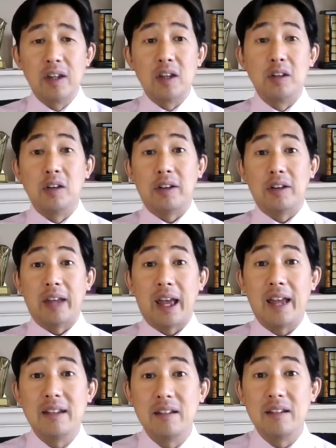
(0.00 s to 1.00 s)
not
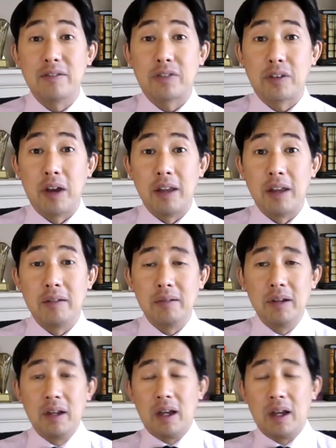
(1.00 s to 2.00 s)
headed for
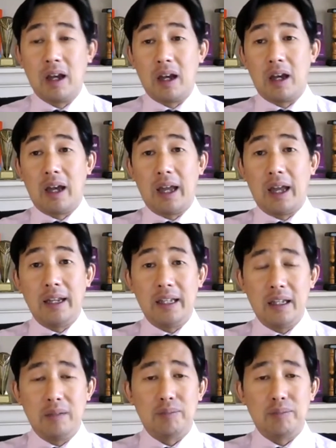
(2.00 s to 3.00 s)

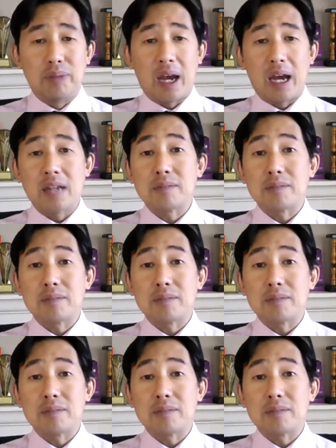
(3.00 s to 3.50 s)
any bad